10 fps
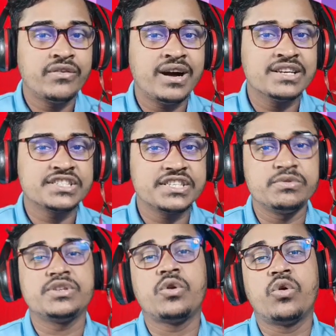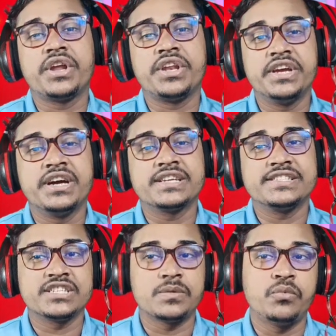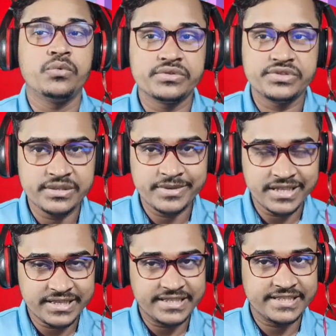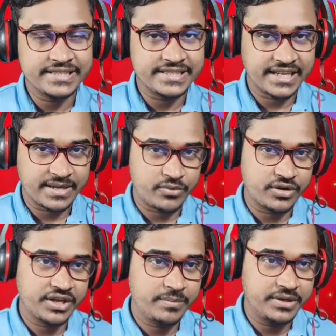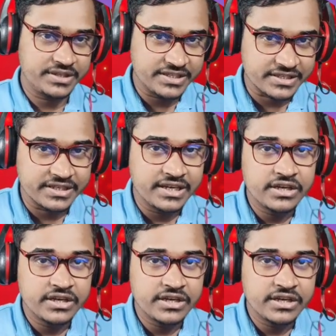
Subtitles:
First, you need to log in here. Just put a Gmail. This is enough for everything.